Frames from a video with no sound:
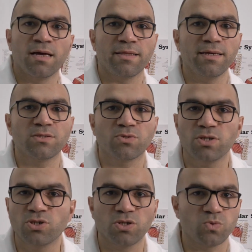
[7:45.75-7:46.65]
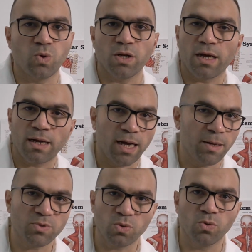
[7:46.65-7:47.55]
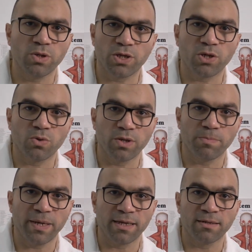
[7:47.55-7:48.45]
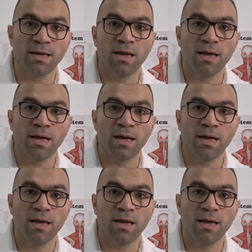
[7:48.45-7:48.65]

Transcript: these stretches will absolutely cure your pain.